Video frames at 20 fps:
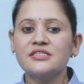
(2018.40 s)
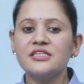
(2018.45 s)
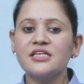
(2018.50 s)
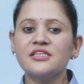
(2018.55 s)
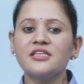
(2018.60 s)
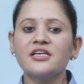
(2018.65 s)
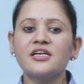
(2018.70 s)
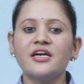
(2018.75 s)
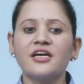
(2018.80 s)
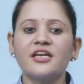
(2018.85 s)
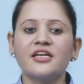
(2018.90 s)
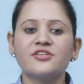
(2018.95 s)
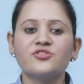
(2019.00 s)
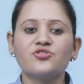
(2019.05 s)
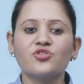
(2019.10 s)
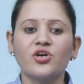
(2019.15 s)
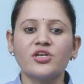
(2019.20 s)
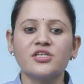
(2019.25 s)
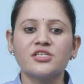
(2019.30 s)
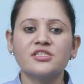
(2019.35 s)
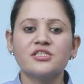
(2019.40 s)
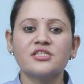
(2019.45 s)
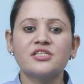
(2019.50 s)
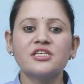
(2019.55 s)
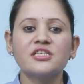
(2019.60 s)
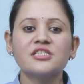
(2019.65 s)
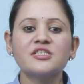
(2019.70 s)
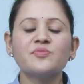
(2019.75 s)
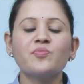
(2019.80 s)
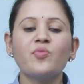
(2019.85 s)
Take the correct choice.
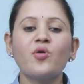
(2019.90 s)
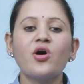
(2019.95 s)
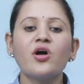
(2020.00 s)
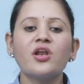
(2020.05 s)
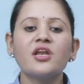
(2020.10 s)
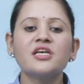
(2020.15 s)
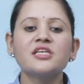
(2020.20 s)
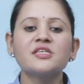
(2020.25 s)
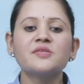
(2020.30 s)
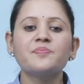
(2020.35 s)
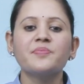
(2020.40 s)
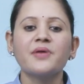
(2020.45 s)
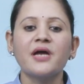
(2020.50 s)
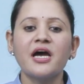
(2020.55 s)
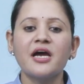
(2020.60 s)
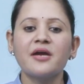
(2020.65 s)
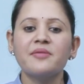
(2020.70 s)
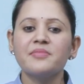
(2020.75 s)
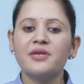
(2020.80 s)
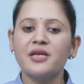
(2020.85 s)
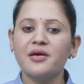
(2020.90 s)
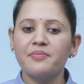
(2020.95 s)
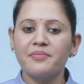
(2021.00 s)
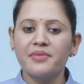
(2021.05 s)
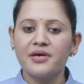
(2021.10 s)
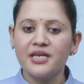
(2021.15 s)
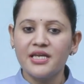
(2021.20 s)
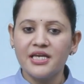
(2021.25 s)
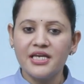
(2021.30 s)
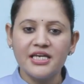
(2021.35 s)
The smallest prime
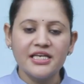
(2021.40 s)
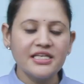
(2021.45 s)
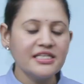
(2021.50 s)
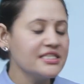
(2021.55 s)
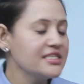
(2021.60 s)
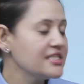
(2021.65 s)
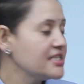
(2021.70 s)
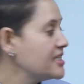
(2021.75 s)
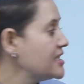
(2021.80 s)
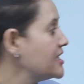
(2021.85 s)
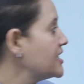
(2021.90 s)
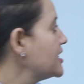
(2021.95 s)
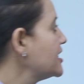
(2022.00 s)
number is